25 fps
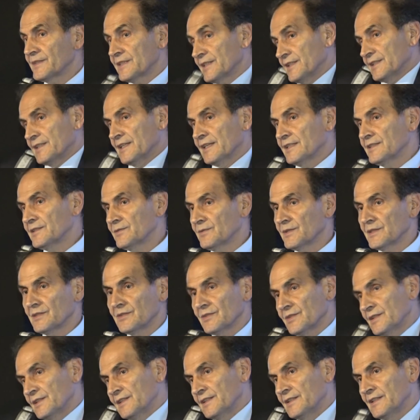Just doesn't want
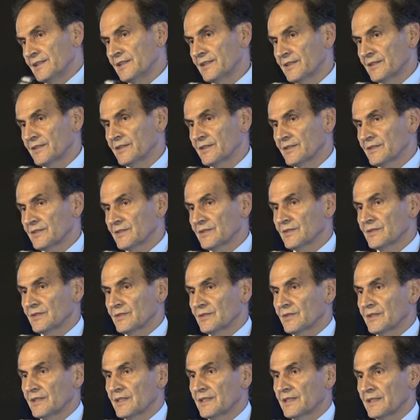to eat dinner, so
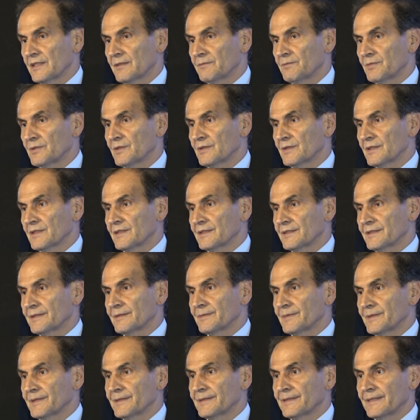you get
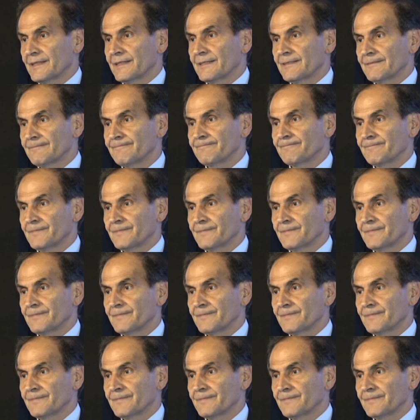hypoglycemia. Yeah.